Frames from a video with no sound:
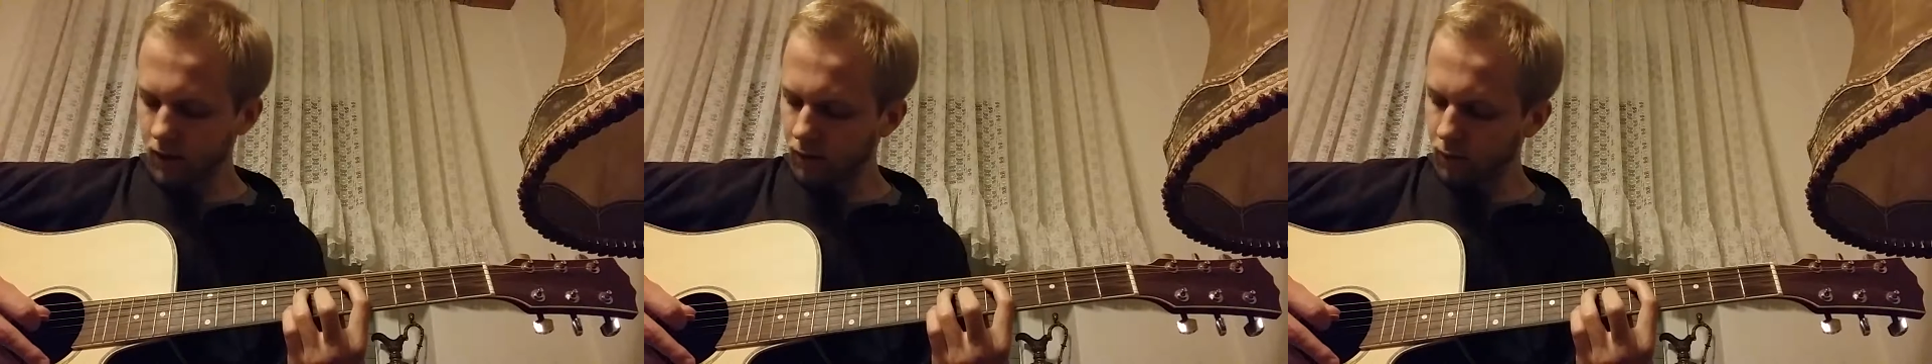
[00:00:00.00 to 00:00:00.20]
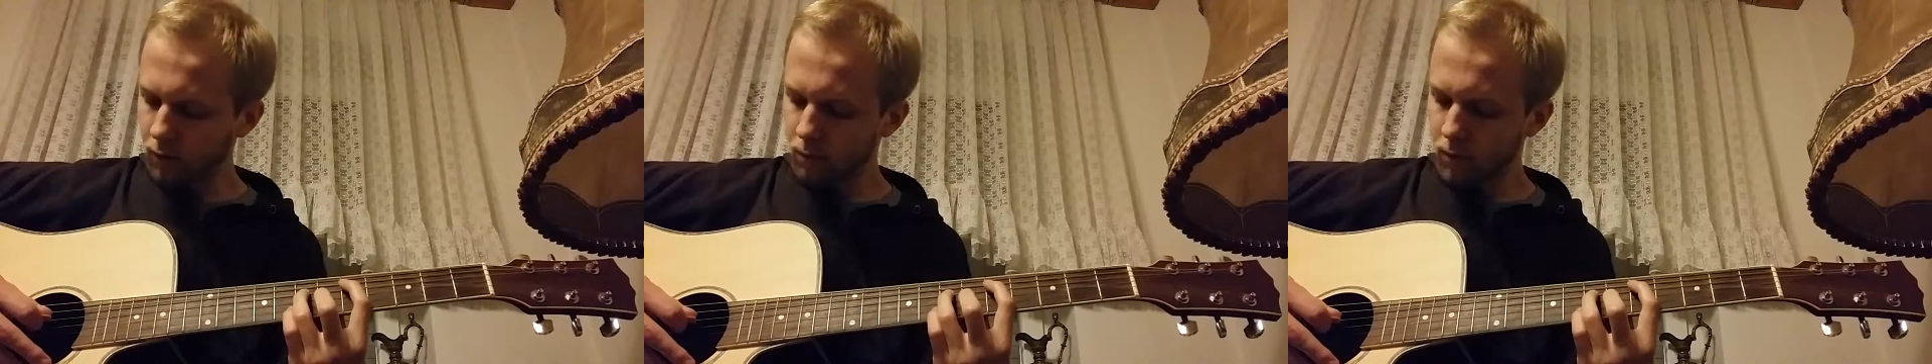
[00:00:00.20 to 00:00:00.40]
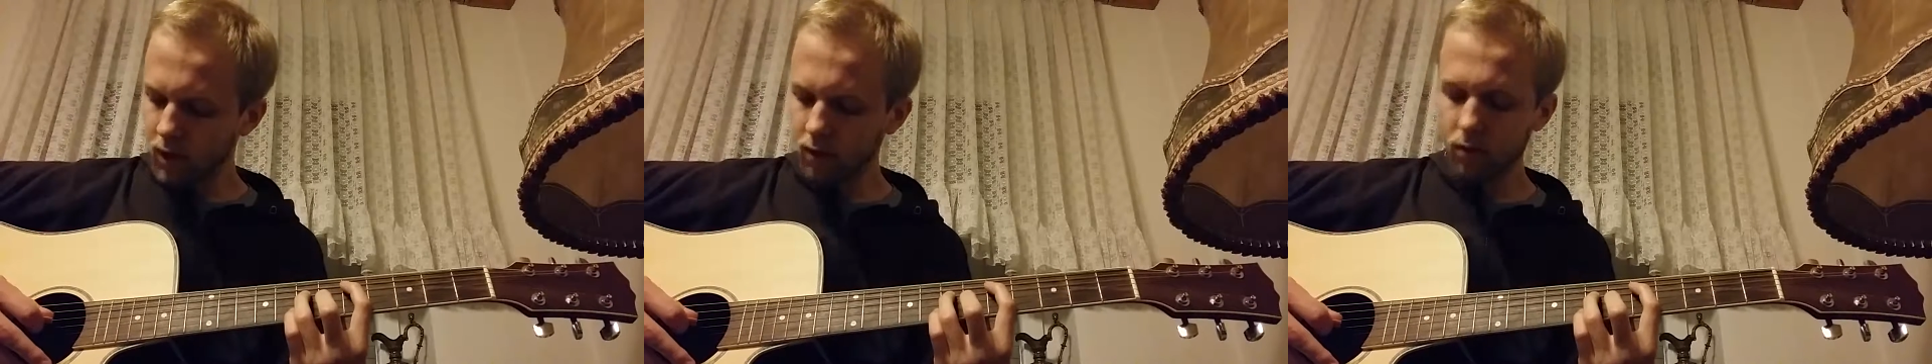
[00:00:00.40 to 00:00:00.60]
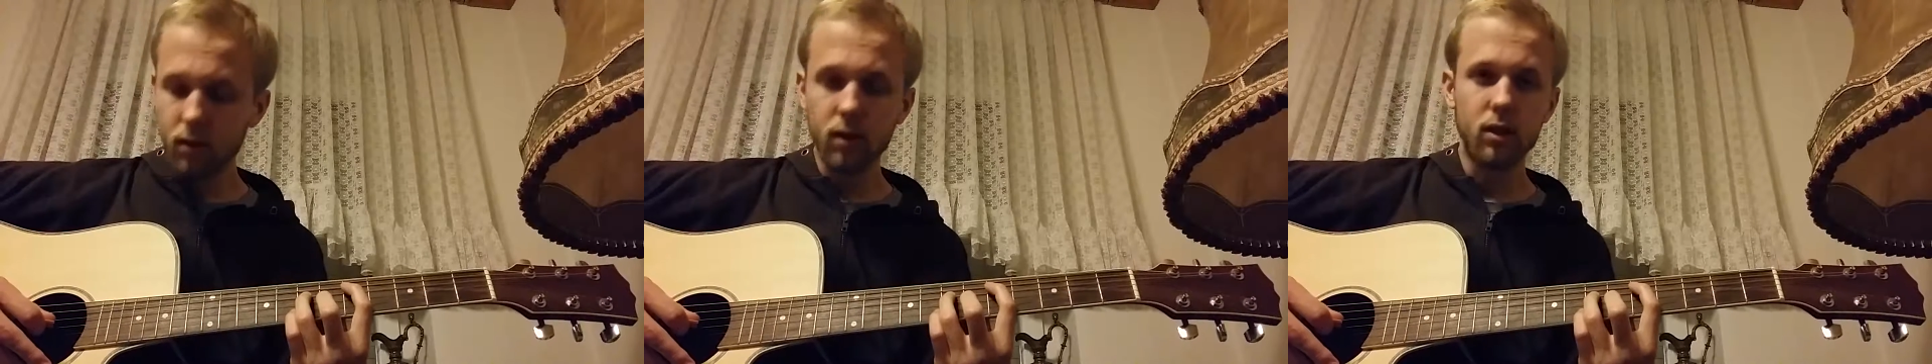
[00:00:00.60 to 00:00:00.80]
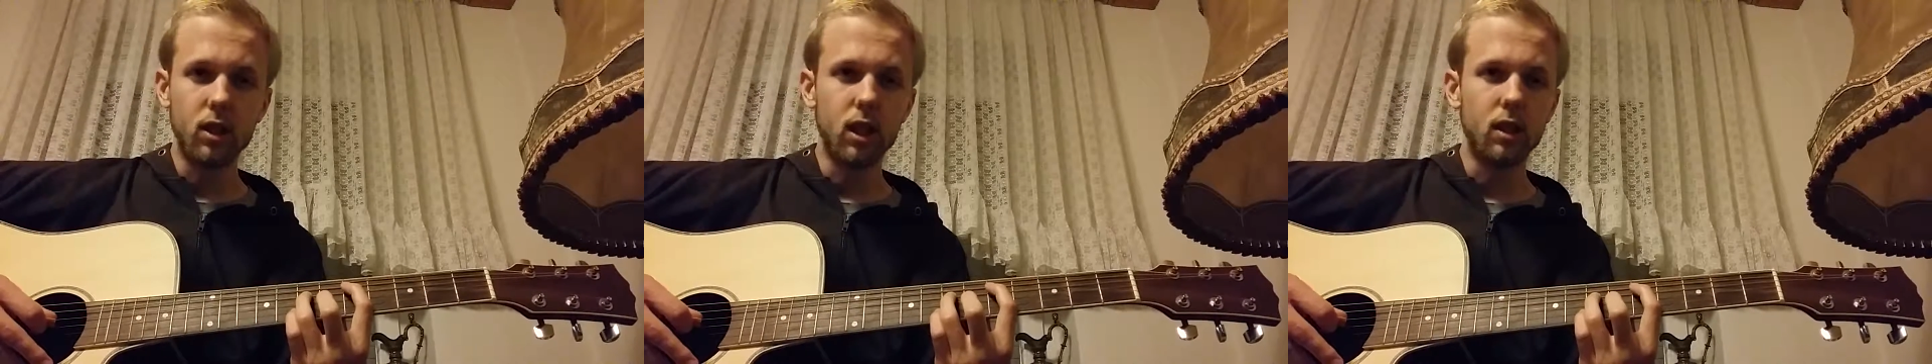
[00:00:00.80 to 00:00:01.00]
then we mute the
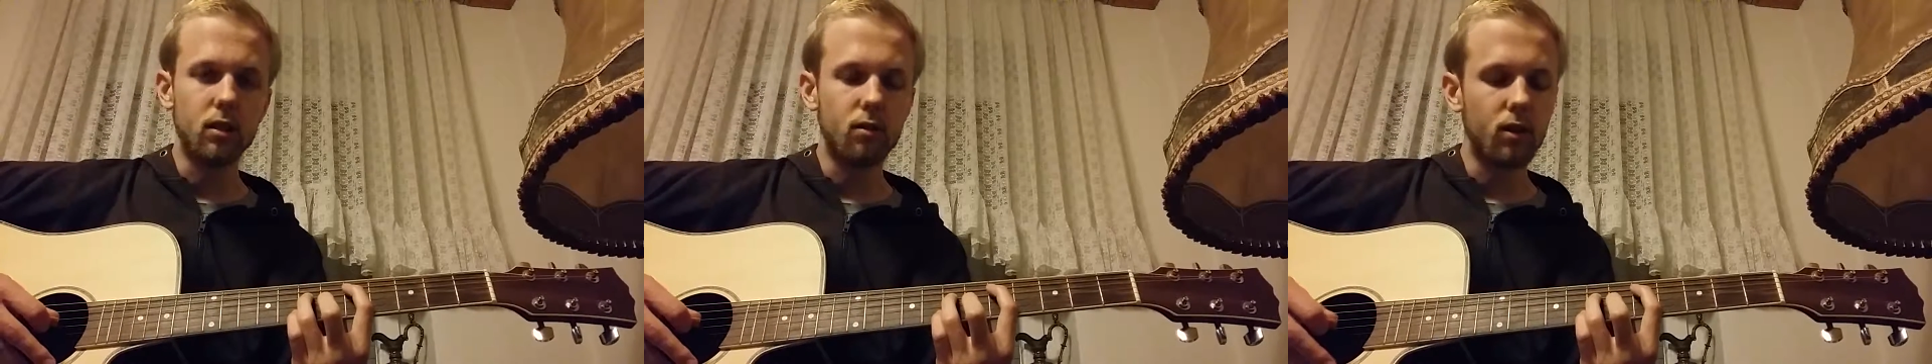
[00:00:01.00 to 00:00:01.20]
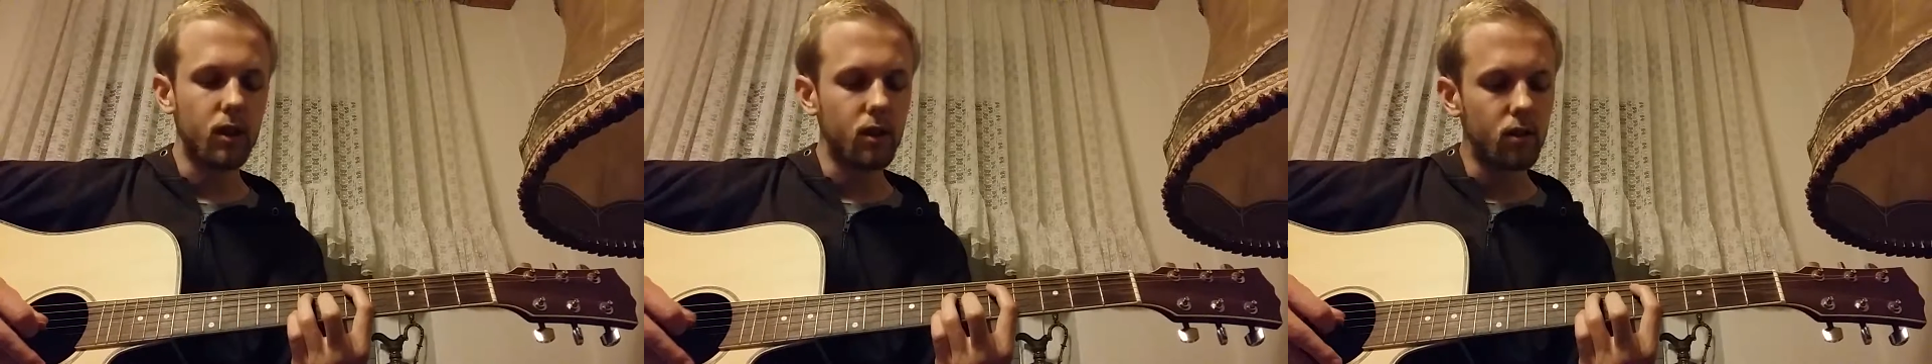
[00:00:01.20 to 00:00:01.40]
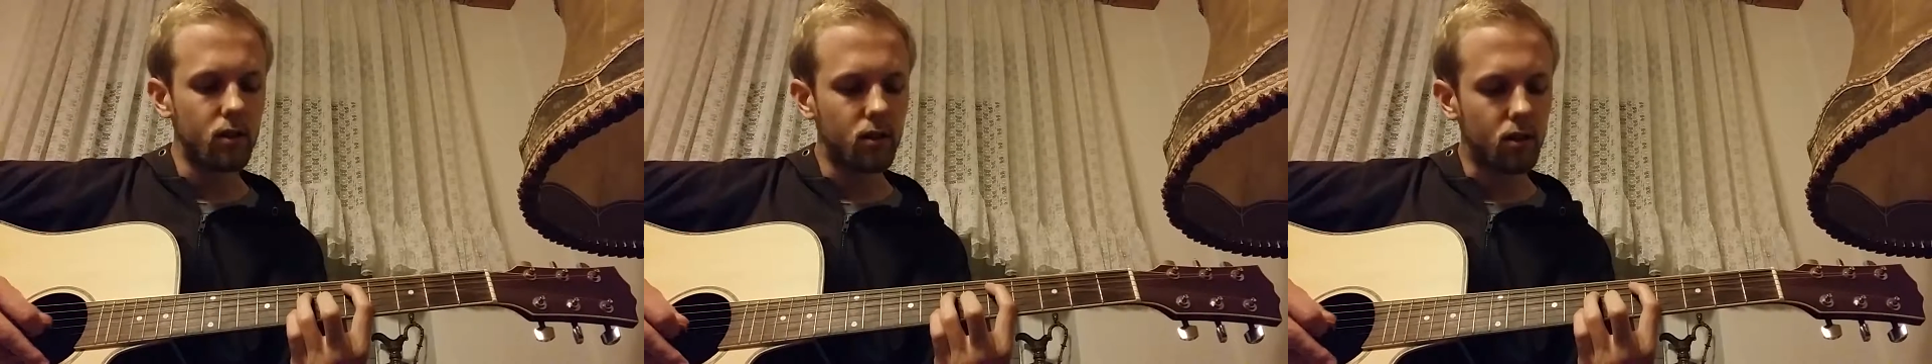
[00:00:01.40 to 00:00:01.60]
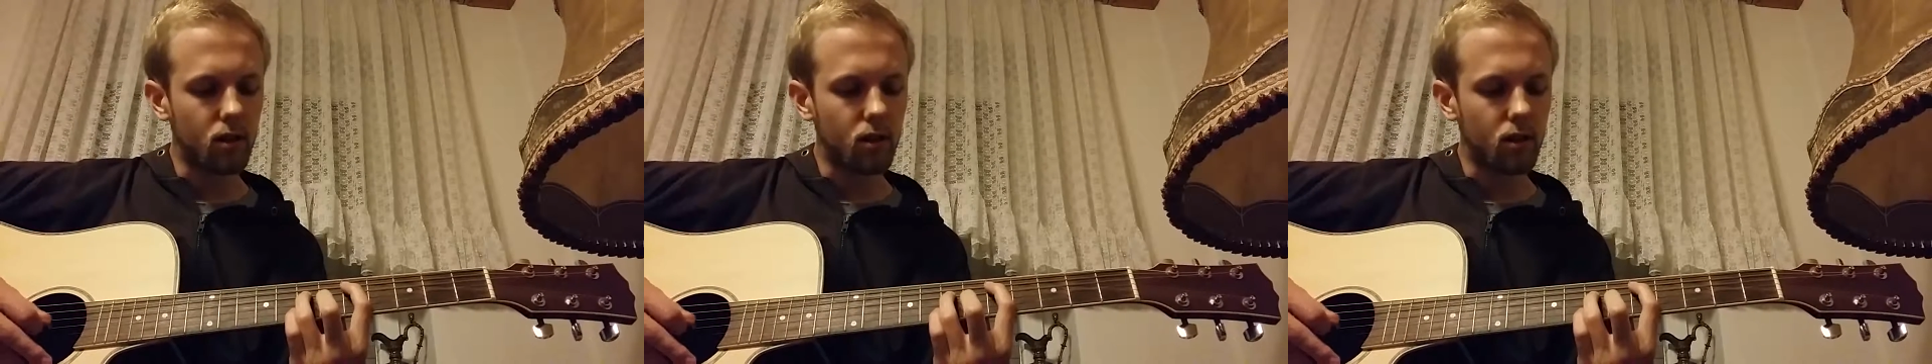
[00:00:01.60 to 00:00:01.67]
G string